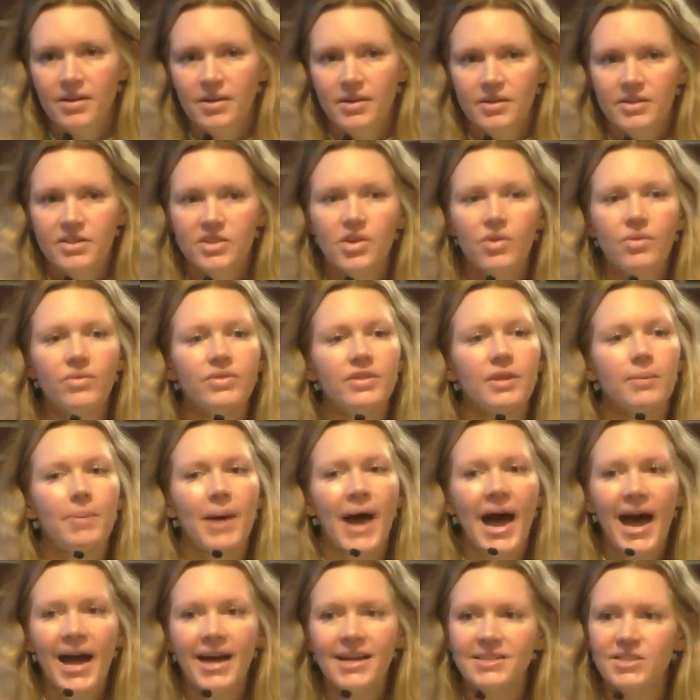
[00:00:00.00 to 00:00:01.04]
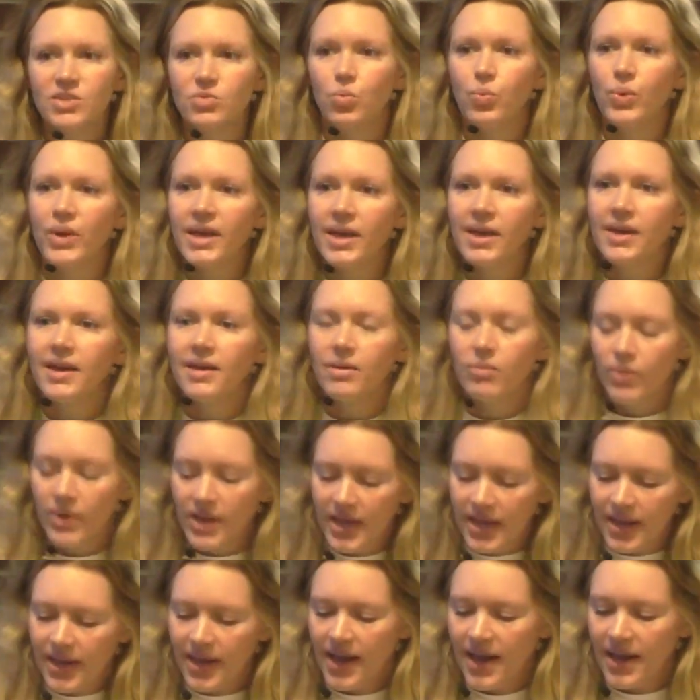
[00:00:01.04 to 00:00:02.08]
So the past week and
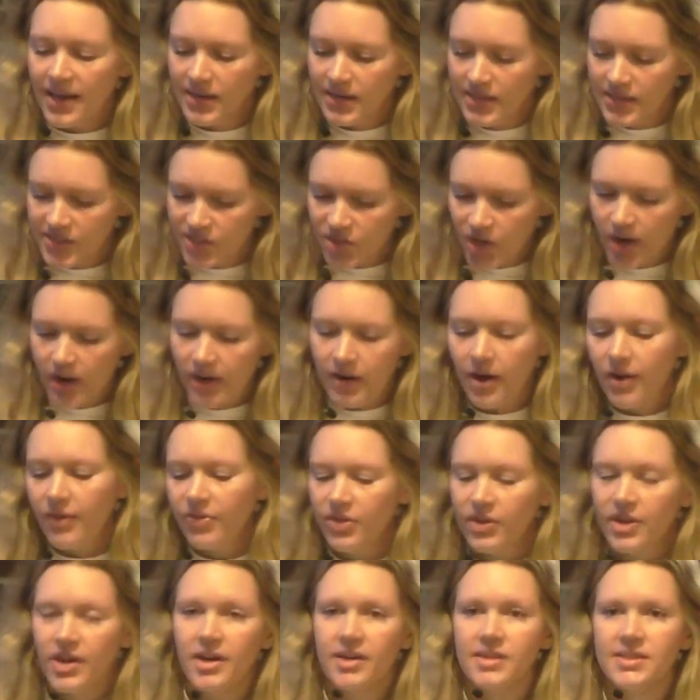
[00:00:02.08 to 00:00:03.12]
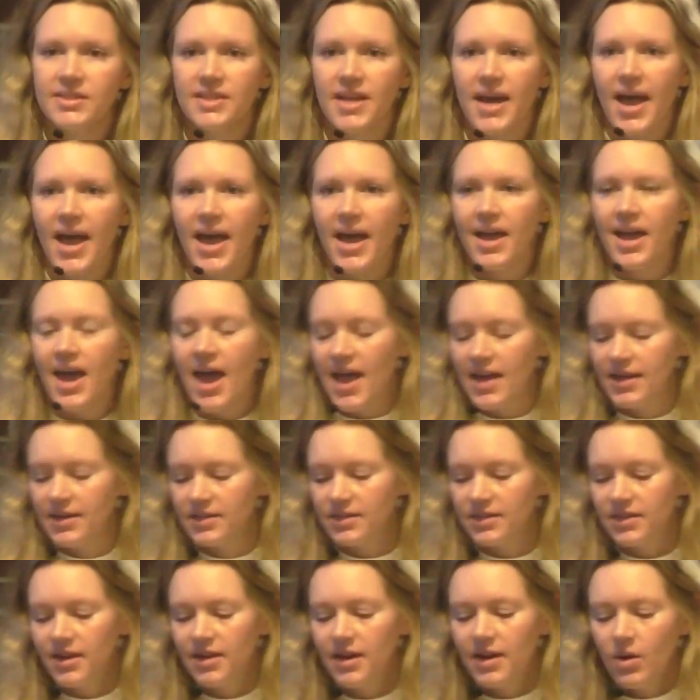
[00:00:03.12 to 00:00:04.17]
weekend, it started on Thursday and